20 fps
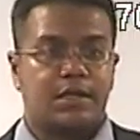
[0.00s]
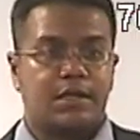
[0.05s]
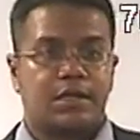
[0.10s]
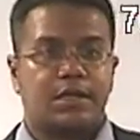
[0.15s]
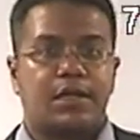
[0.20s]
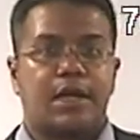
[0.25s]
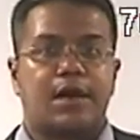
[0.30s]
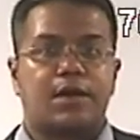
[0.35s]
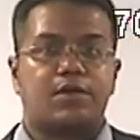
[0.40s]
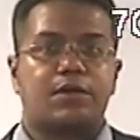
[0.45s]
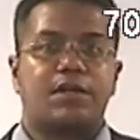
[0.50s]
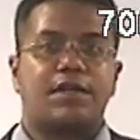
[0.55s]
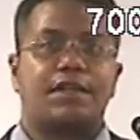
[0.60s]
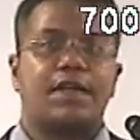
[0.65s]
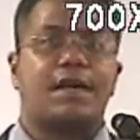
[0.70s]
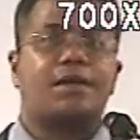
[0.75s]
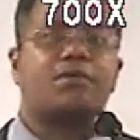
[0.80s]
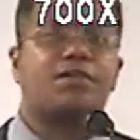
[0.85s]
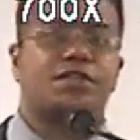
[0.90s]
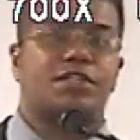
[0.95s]
not only
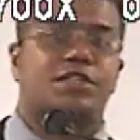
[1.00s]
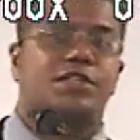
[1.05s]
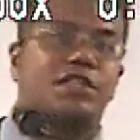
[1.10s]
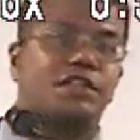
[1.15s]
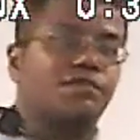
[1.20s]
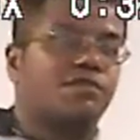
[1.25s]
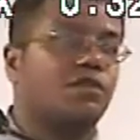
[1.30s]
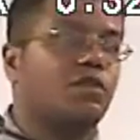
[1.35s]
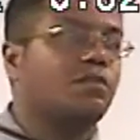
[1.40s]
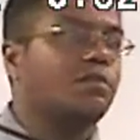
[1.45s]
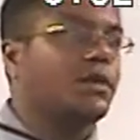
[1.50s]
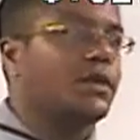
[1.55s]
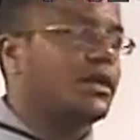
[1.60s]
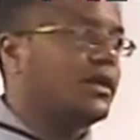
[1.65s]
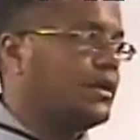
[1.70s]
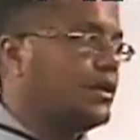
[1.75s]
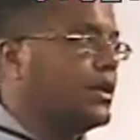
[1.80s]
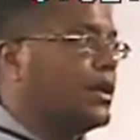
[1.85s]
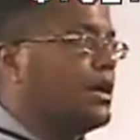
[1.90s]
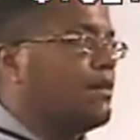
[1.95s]
that which is sinful,
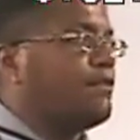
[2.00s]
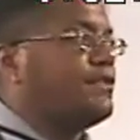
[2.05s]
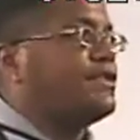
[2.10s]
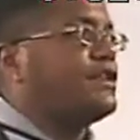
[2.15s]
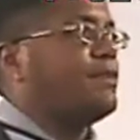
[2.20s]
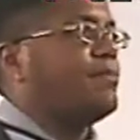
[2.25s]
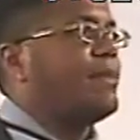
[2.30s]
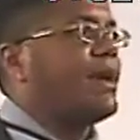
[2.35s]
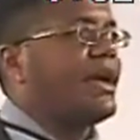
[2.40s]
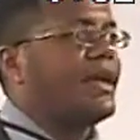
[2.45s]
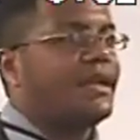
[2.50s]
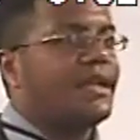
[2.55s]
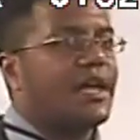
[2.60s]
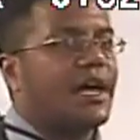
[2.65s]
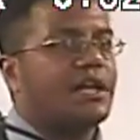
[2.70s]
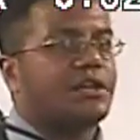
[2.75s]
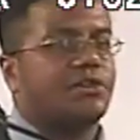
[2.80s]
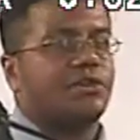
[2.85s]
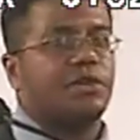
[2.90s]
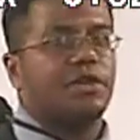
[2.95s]
but obviously bad
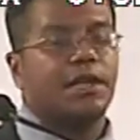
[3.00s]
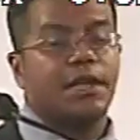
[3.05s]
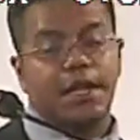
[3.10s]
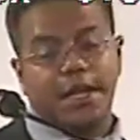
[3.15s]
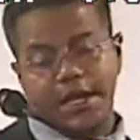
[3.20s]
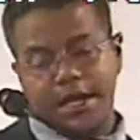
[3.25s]
doctrine.